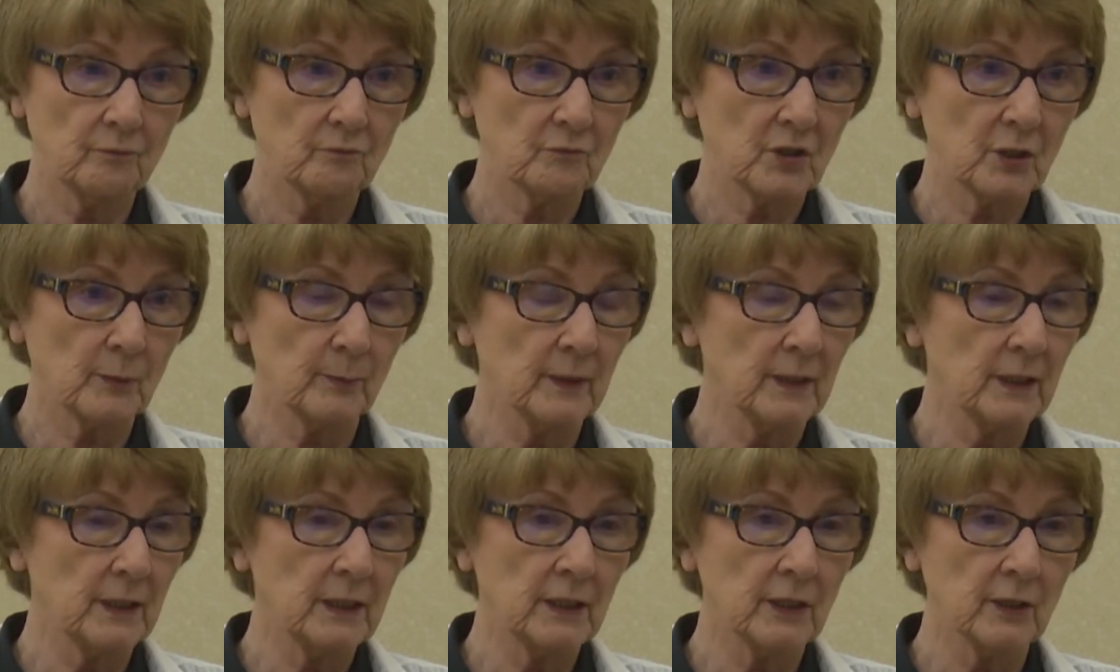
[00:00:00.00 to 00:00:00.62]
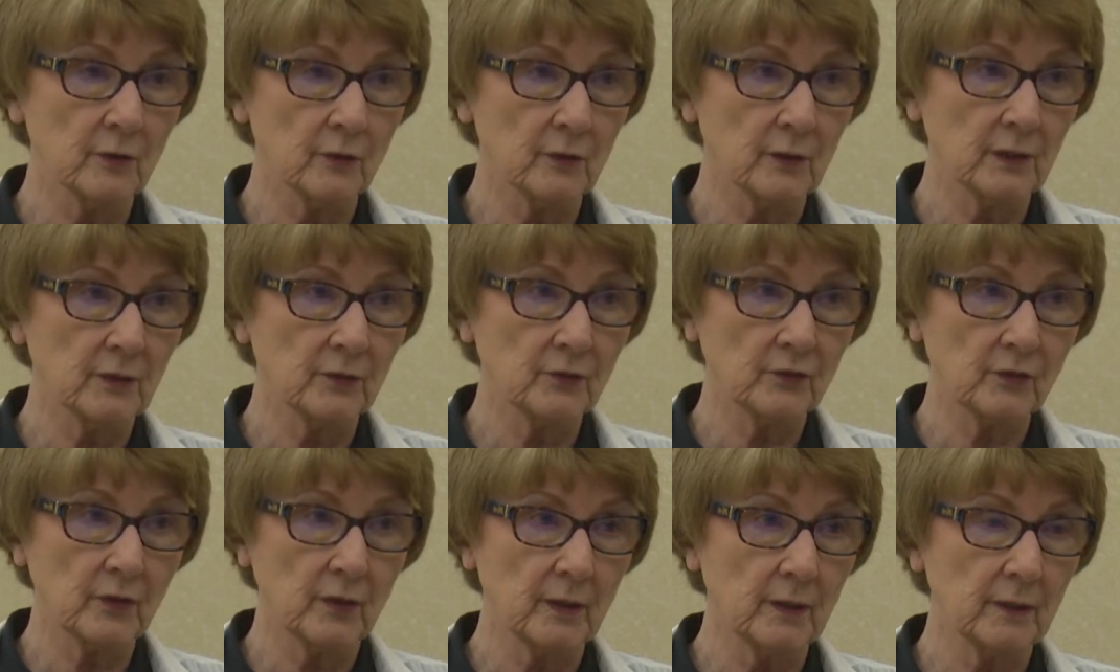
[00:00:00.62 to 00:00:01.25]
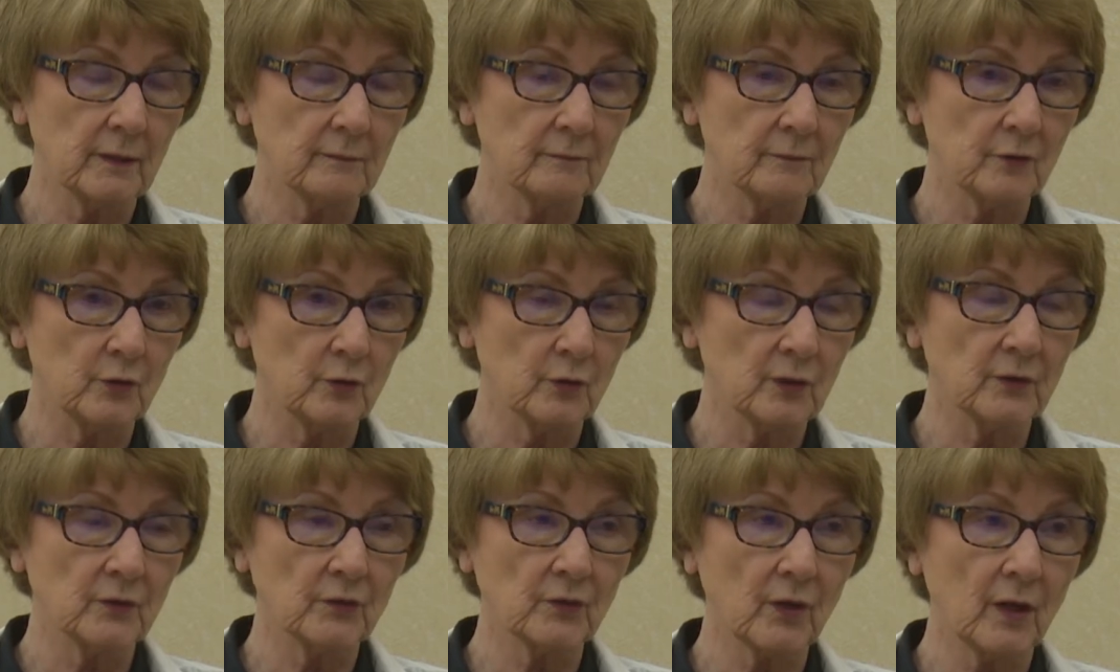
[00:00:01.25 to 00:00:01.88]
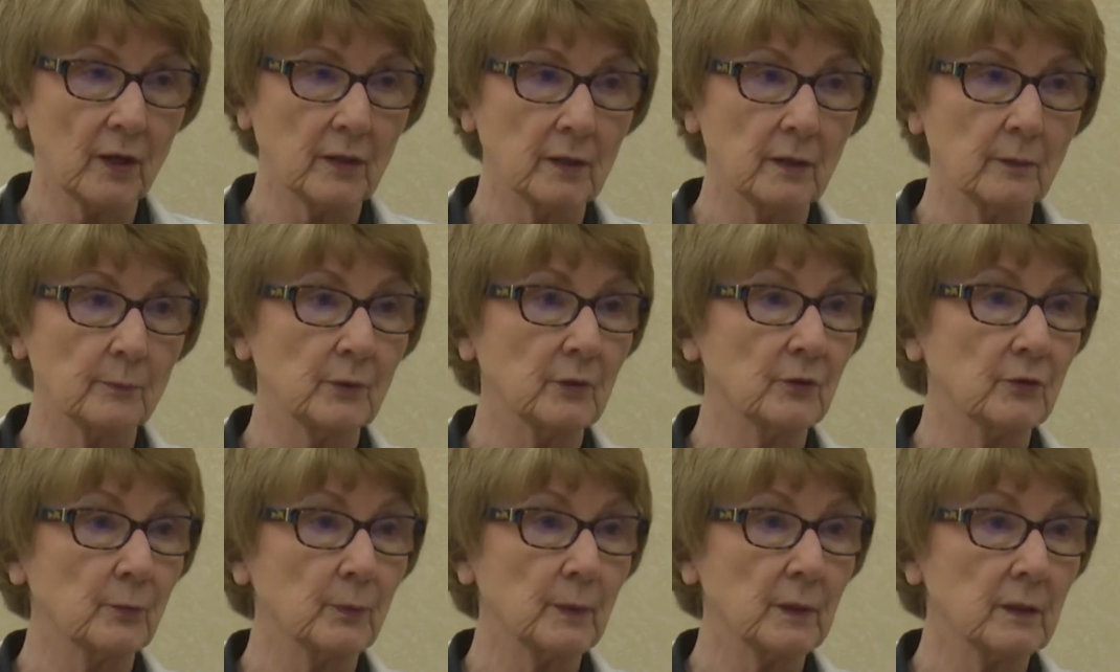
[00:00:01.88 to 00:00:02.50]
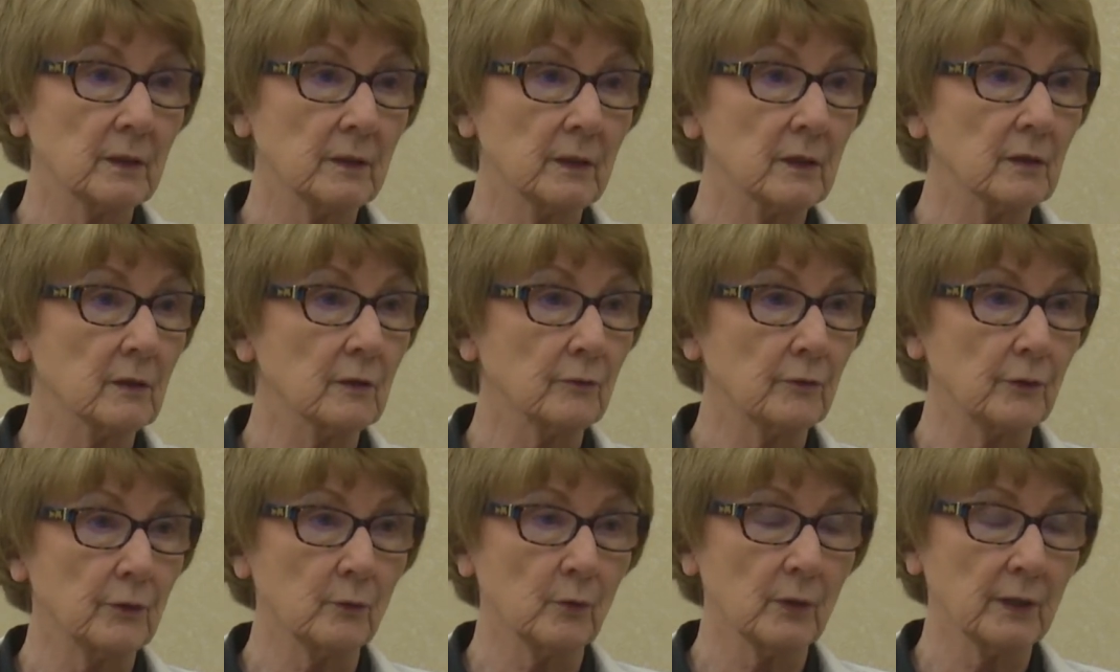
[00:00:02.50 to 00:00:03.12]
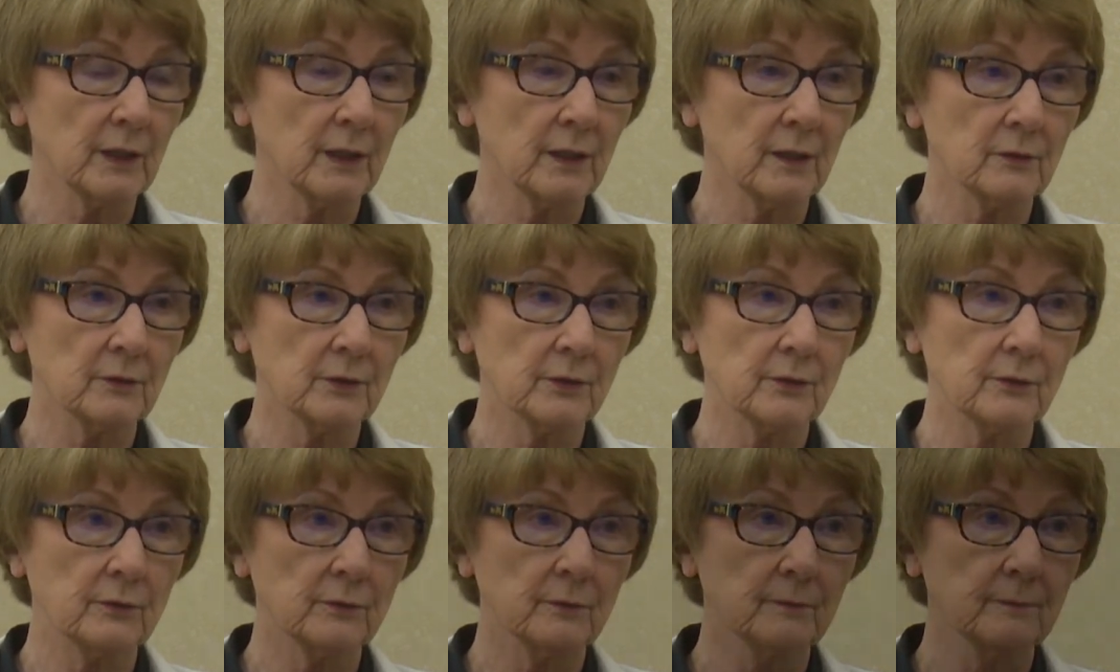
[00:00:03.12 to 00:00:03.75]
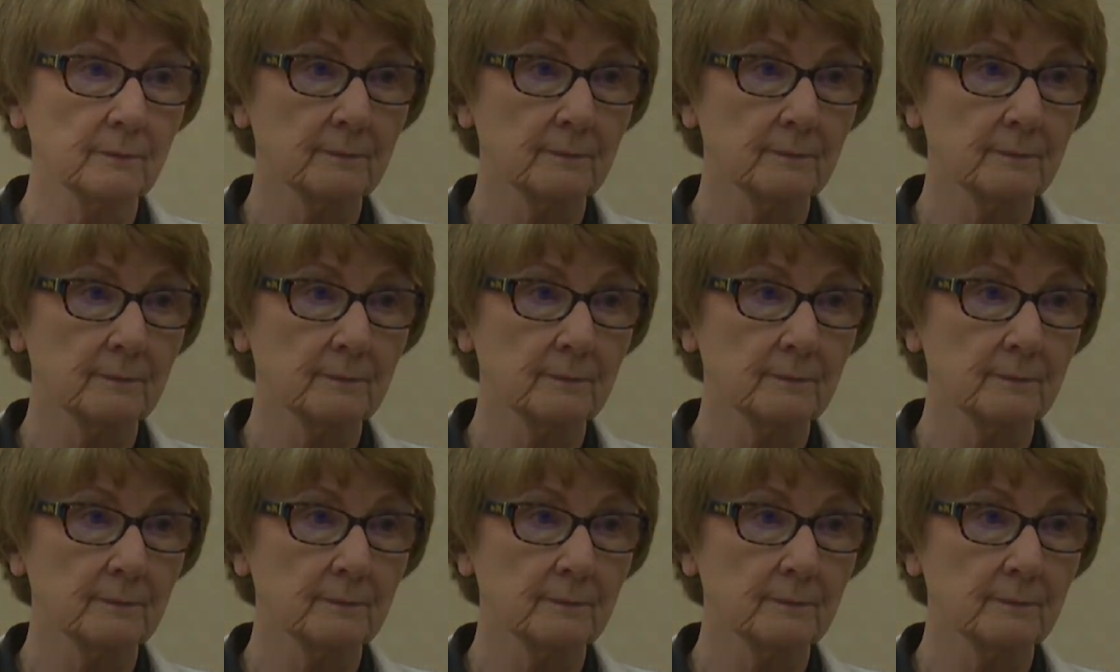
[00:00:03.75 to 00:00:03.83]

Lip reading: committee hearings, and you can sign up and speak there if you would care to.